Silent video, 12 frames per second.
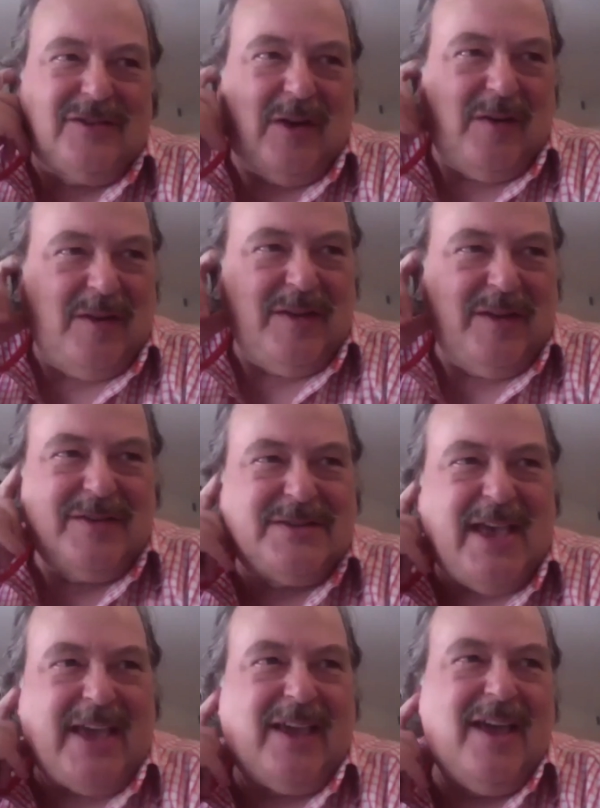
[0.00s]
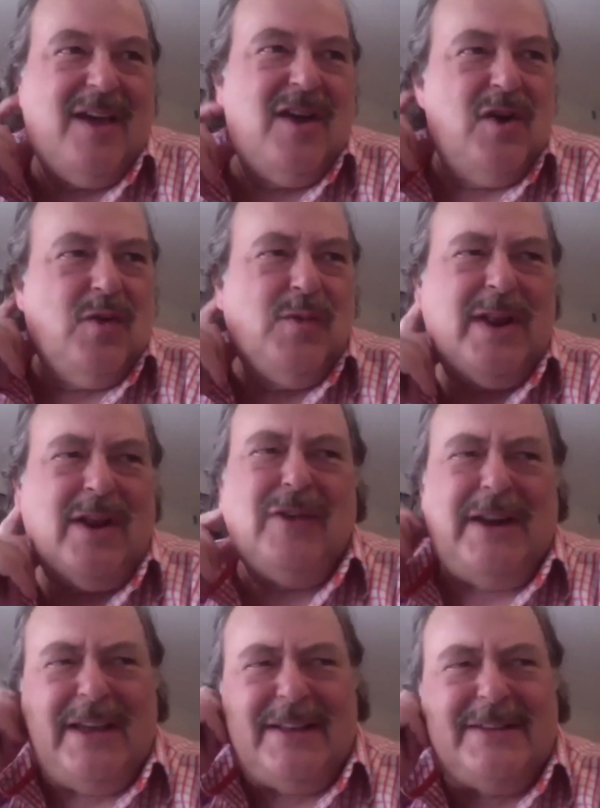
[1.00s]
uh, saying, "We don't
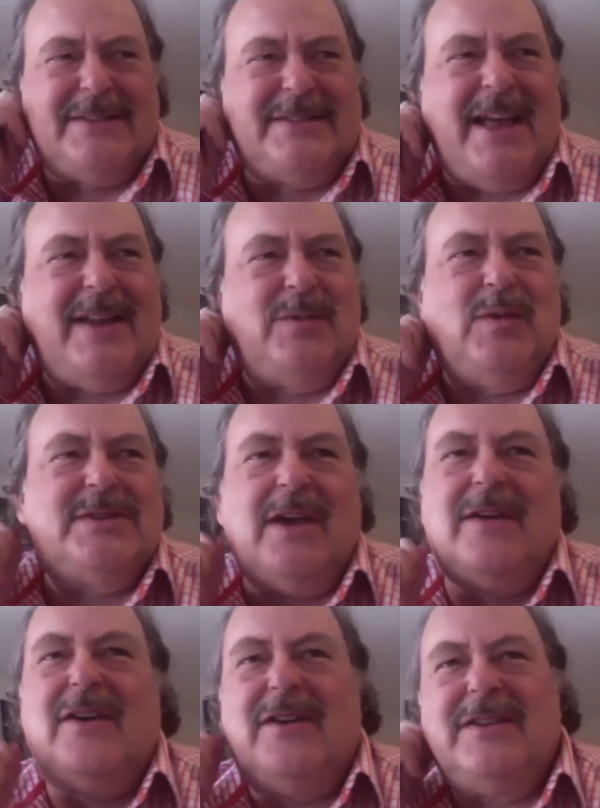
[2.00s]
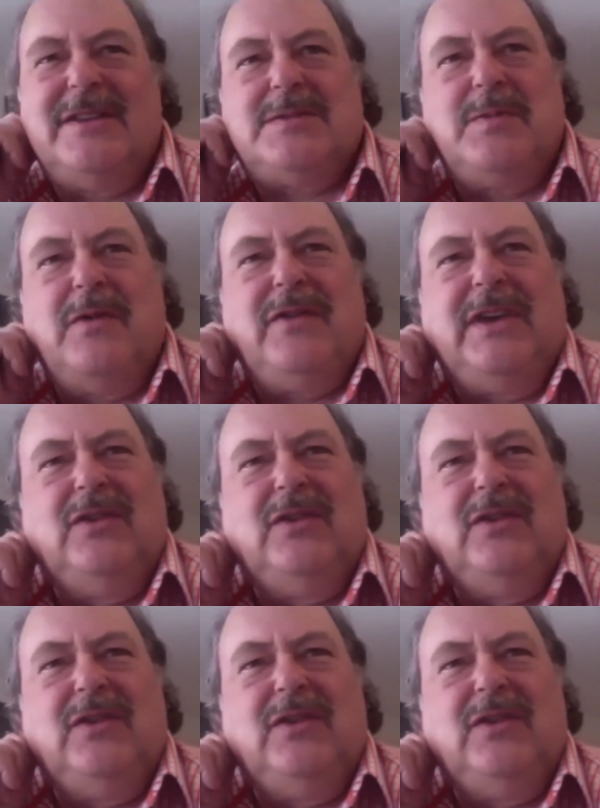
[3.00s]
really understand what's going on in this movie.